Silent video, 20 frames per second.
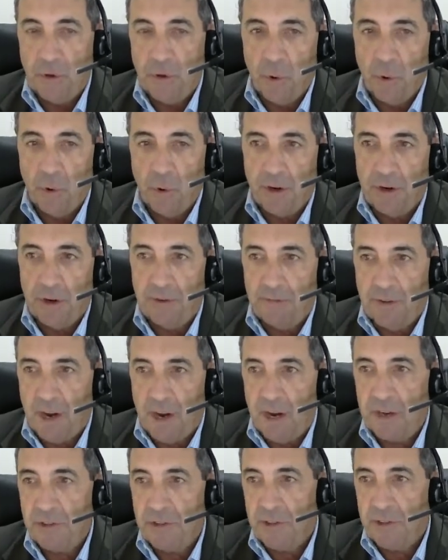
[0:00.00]
or an
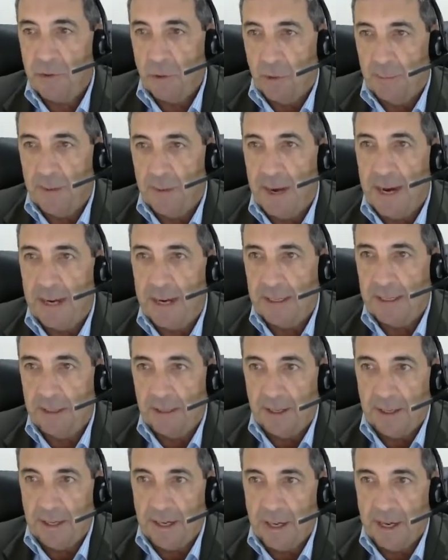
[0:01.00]
advisor to a party in
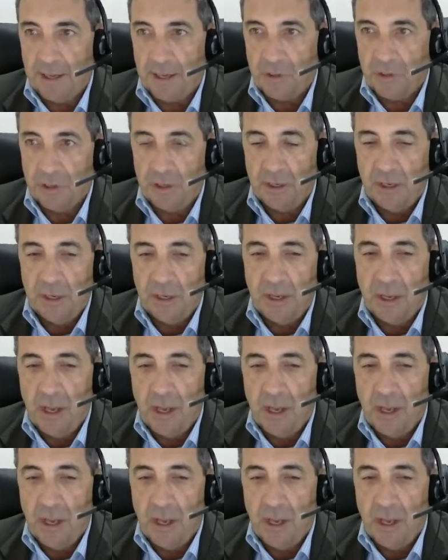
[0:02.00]
litigation,